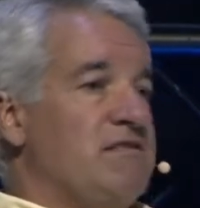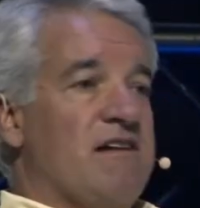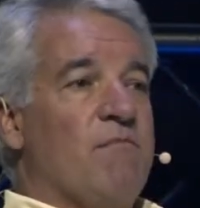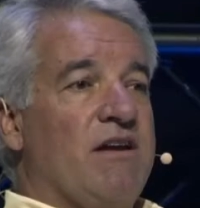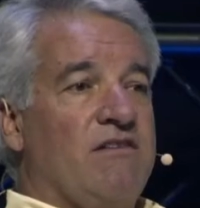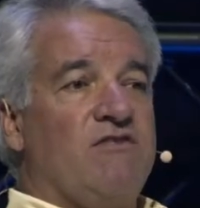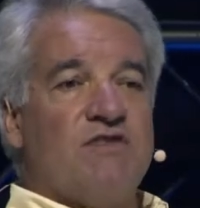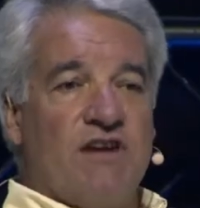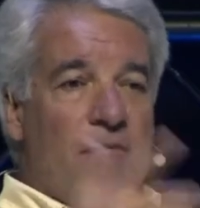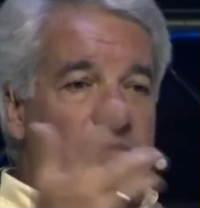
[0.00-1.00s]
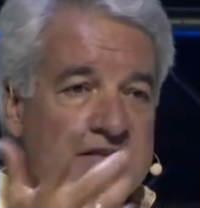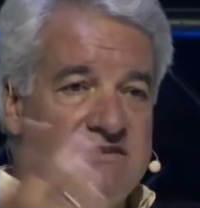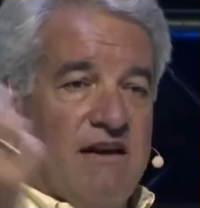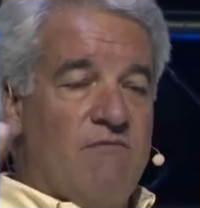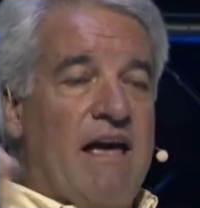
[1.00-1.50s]
somebody stood up and
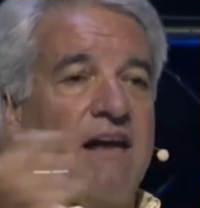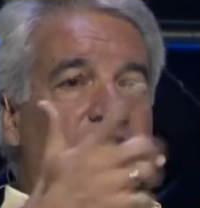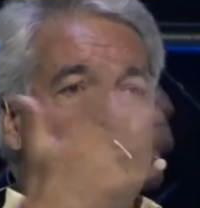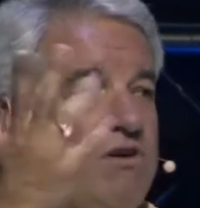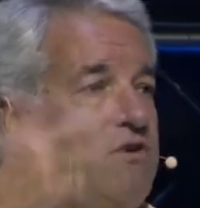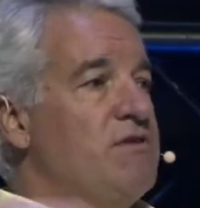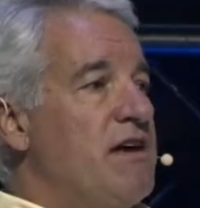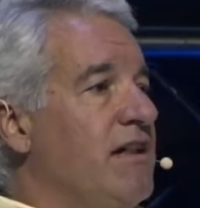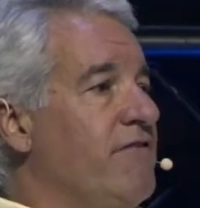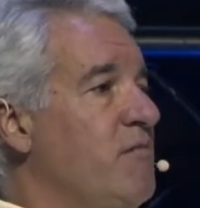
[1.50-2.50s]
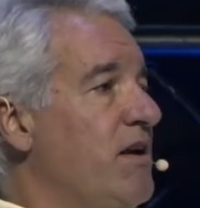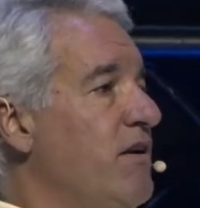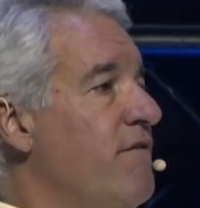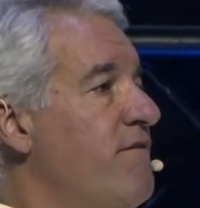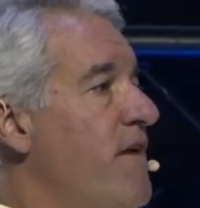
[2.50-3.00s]
said, Andy, will you tell
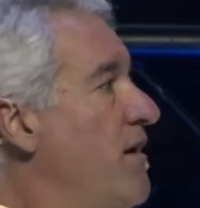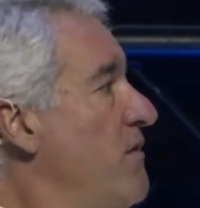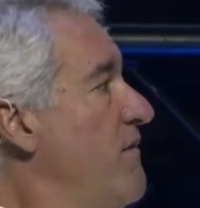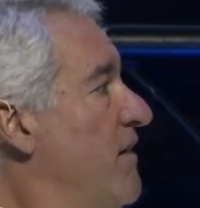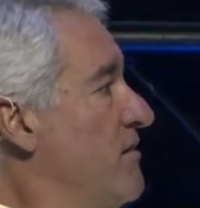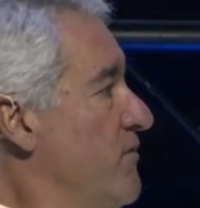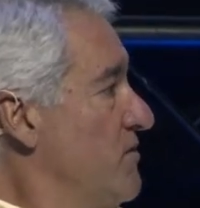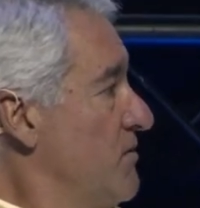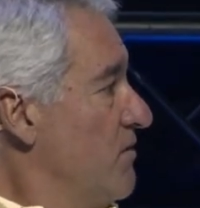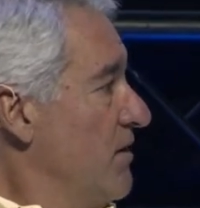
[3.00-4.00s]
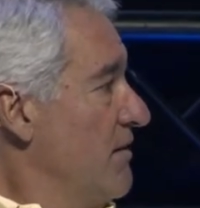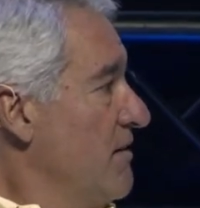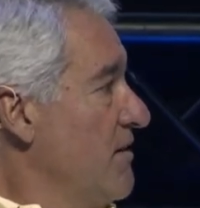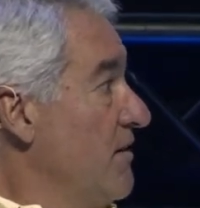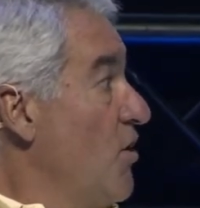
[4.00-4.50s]
everybody a Fire Festival story?
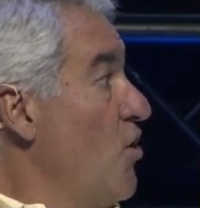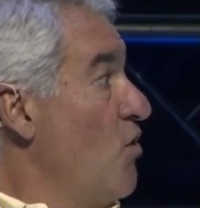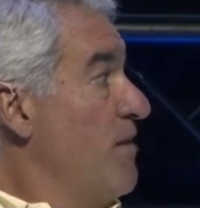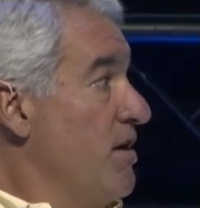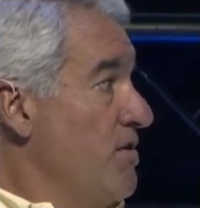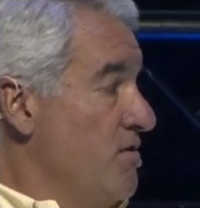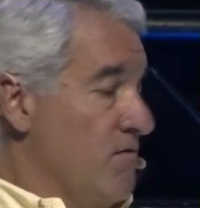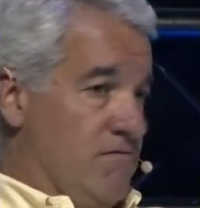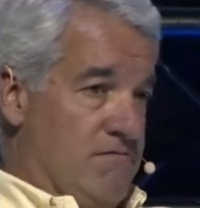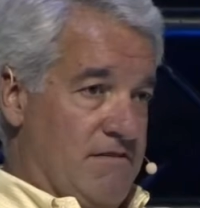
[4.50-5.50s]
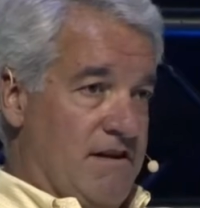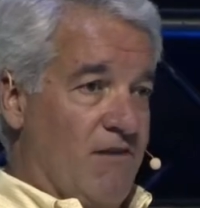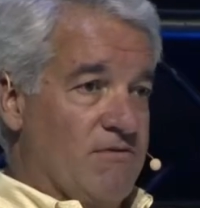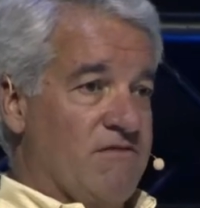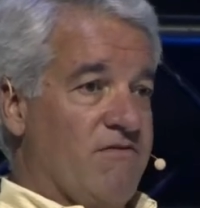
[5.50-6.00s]
Now, nobody knew that
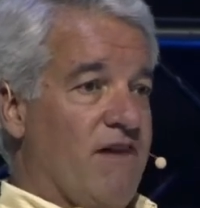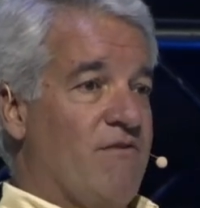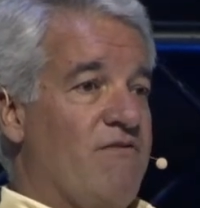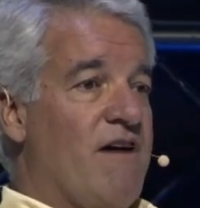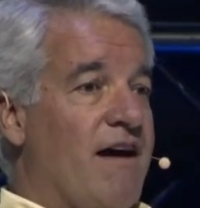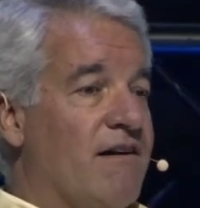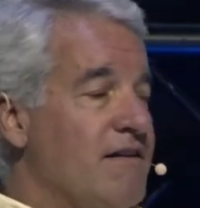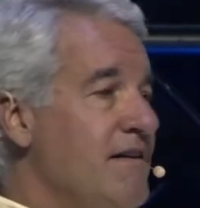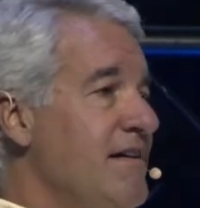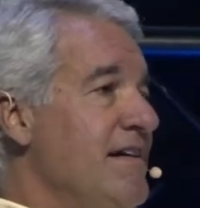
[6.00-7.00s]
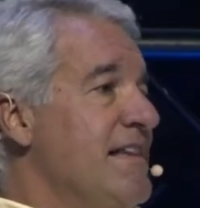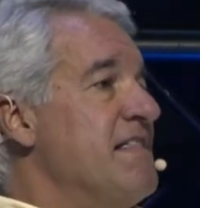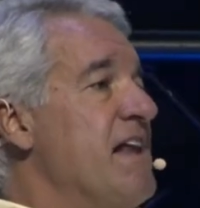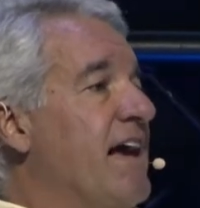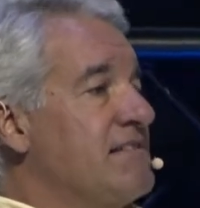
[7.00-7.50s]
I was involved with Fire.
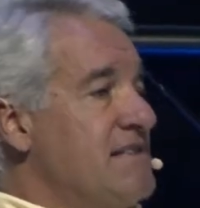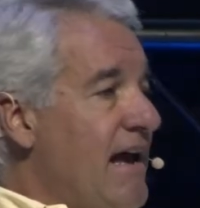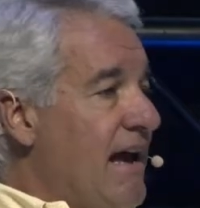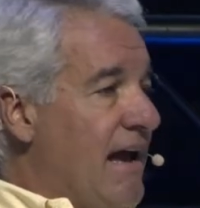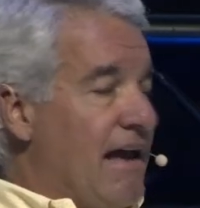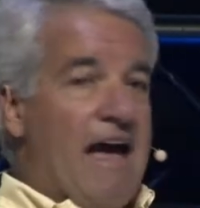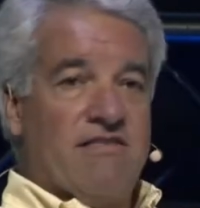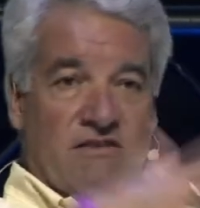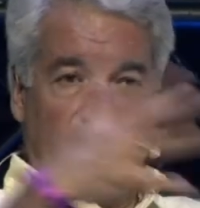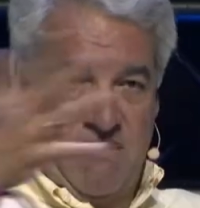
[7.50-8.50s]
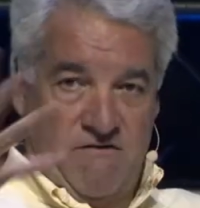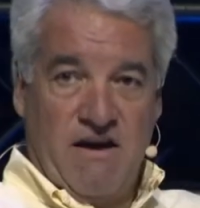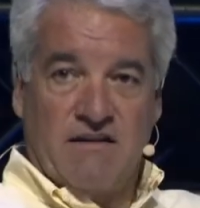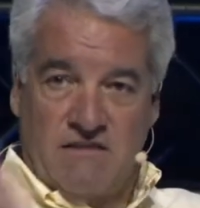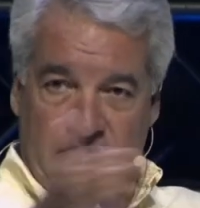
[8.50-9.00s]
The next day, at this
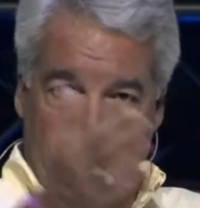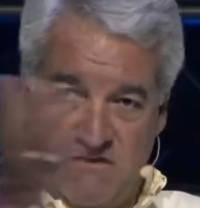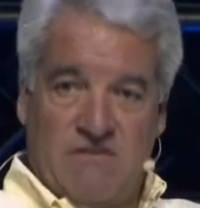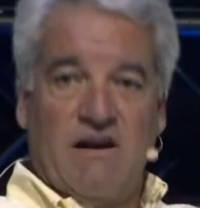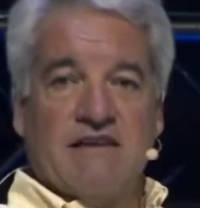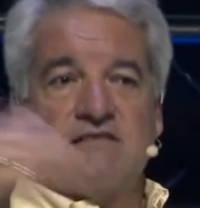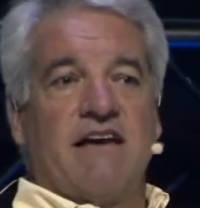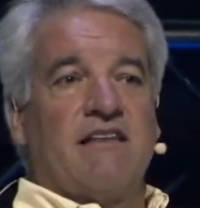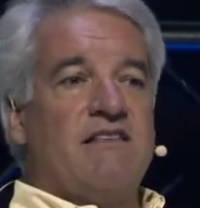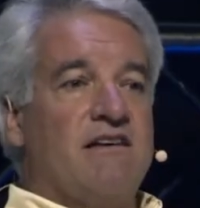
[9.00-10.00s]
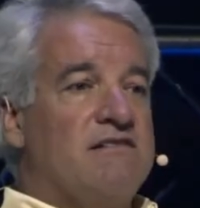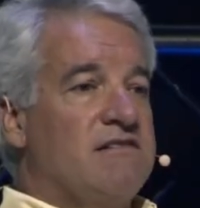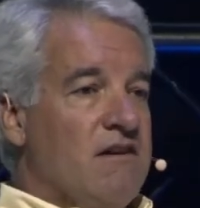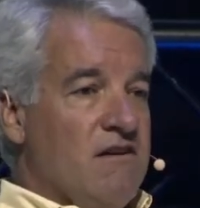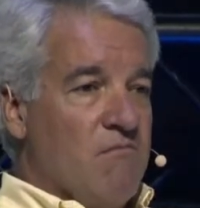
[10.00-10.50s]
event of a size like
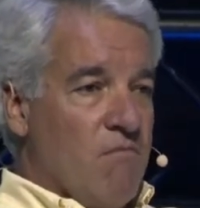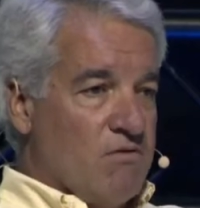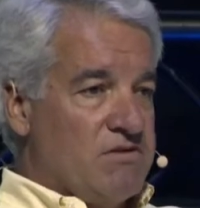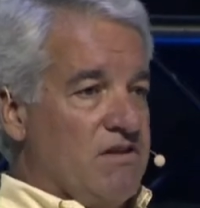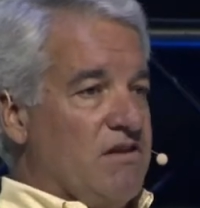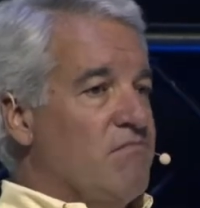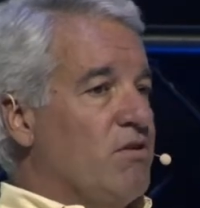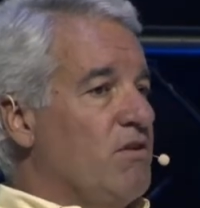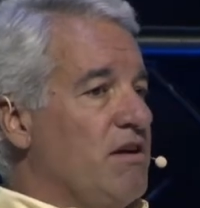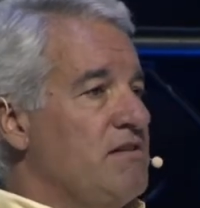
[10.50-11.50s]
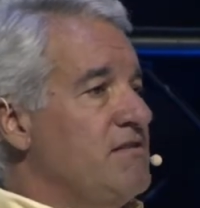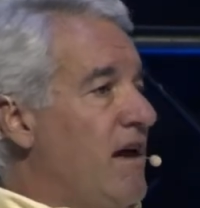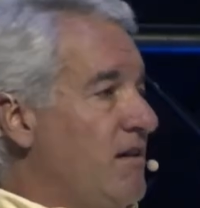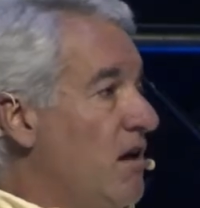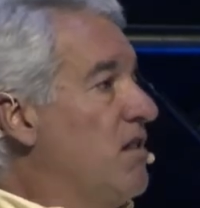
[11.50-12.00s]
this, most of the
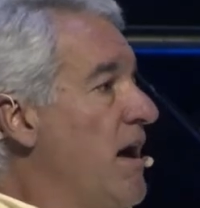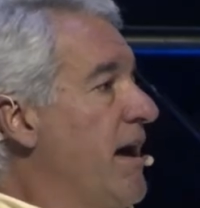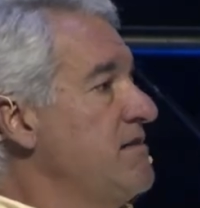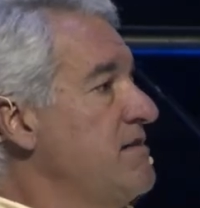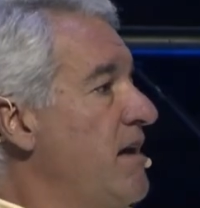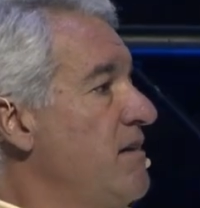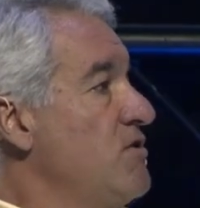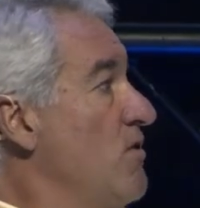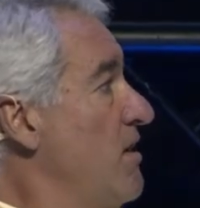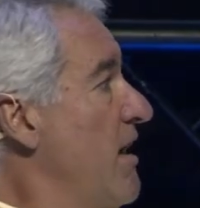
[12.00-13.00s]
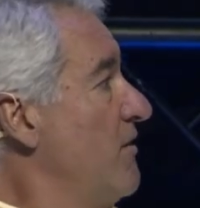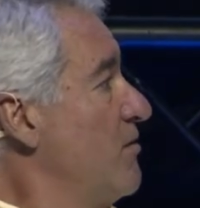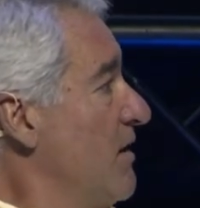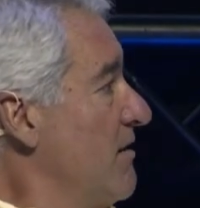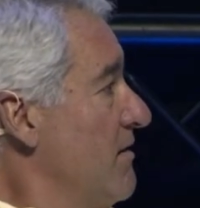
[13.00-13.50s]
employees and the clients had turned
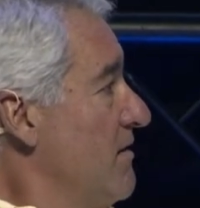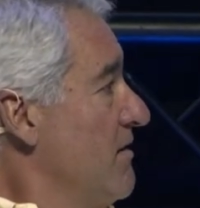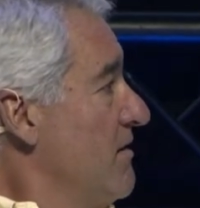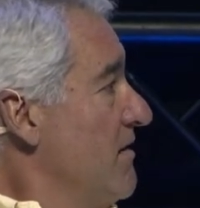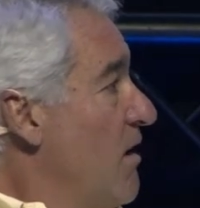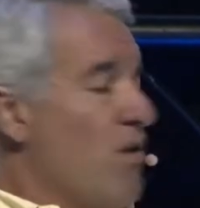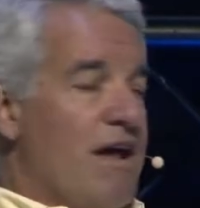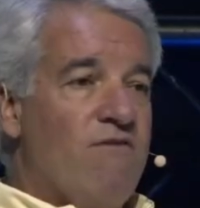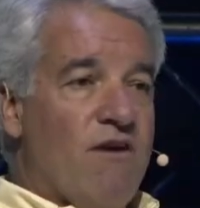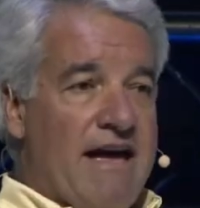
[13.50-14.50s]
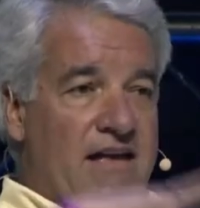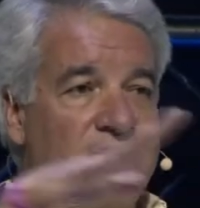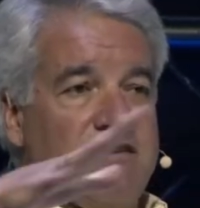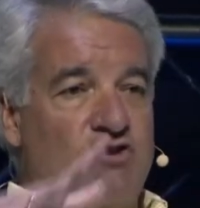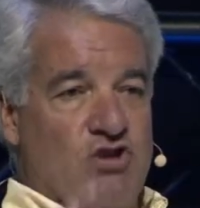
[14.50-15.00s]
against me. And whatever I
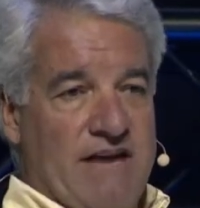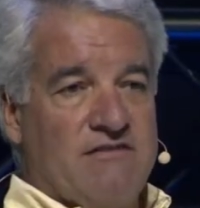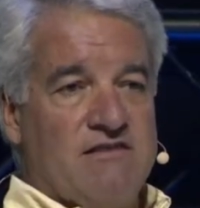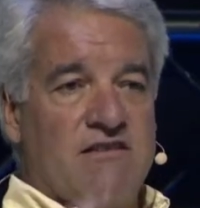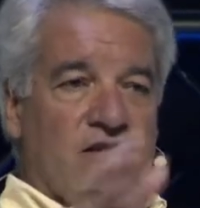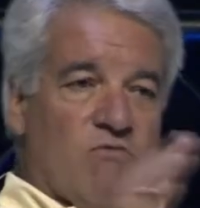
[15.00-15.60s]
had suggested